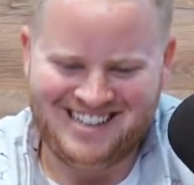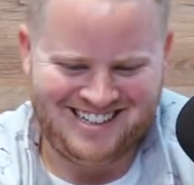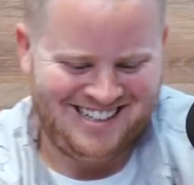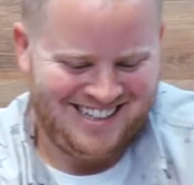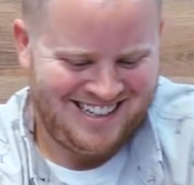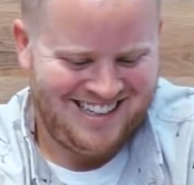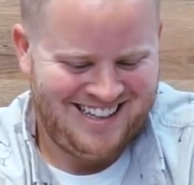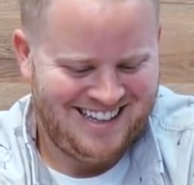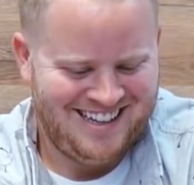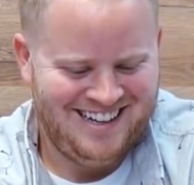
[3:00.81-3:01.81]

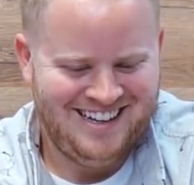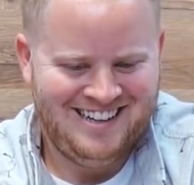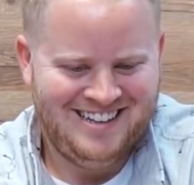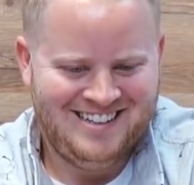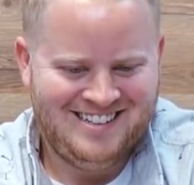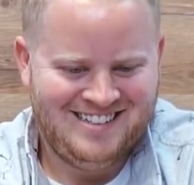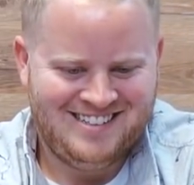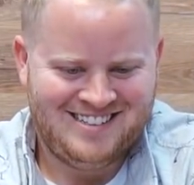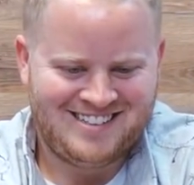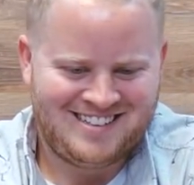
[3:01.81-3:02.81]

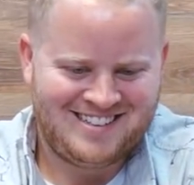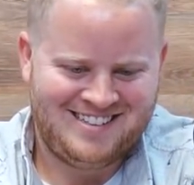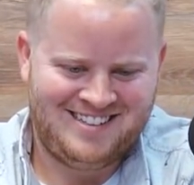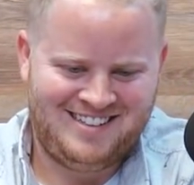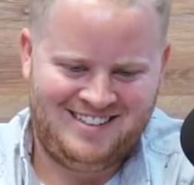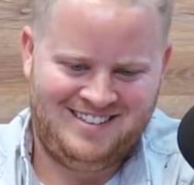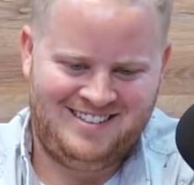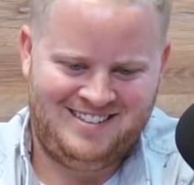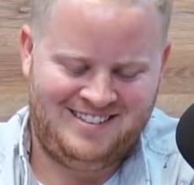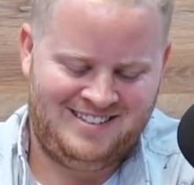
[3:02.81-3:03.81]

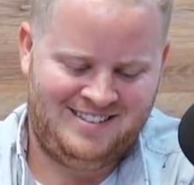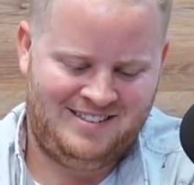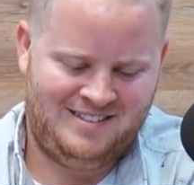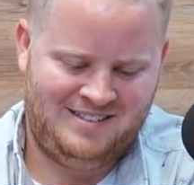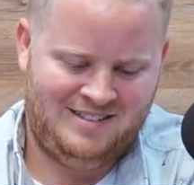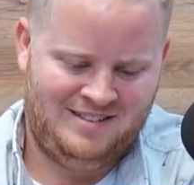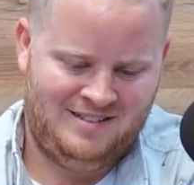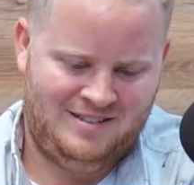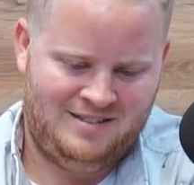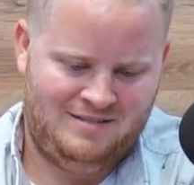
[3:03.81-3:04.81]

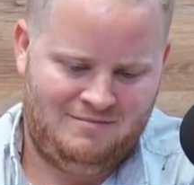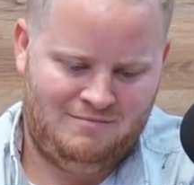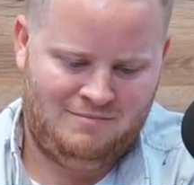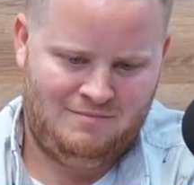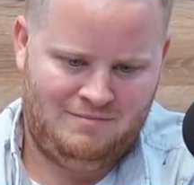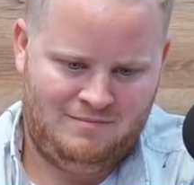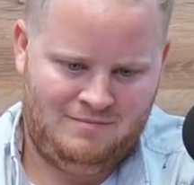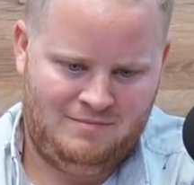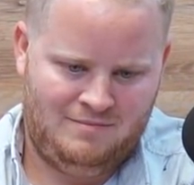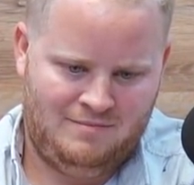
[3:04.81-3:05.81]

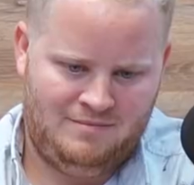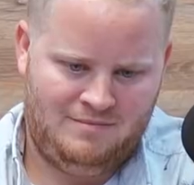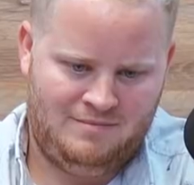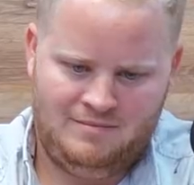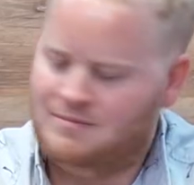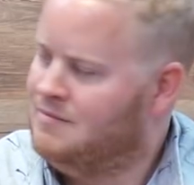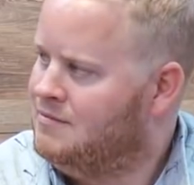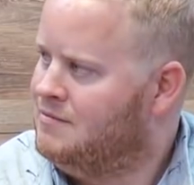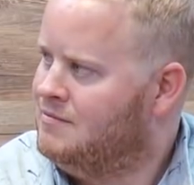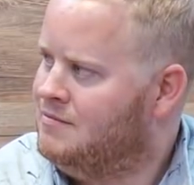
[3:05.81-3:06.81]

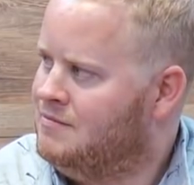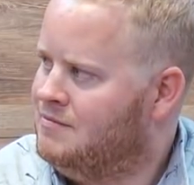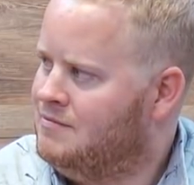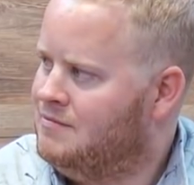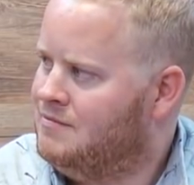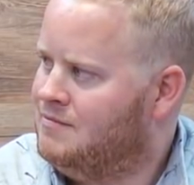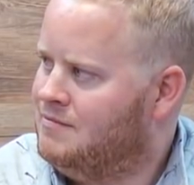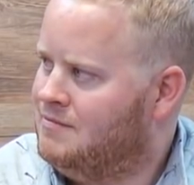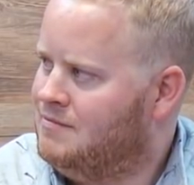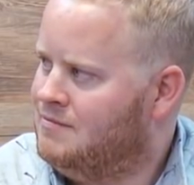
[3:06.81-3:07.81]

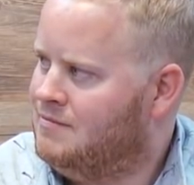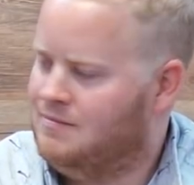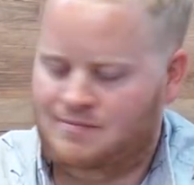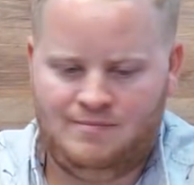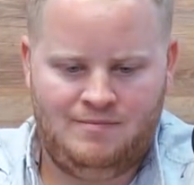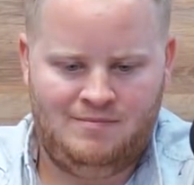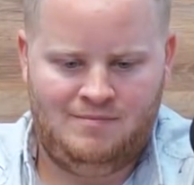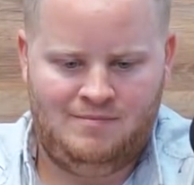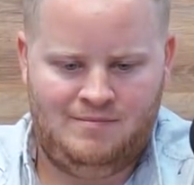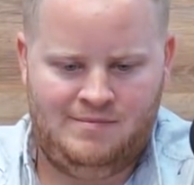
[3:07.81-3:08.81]
(not speaking)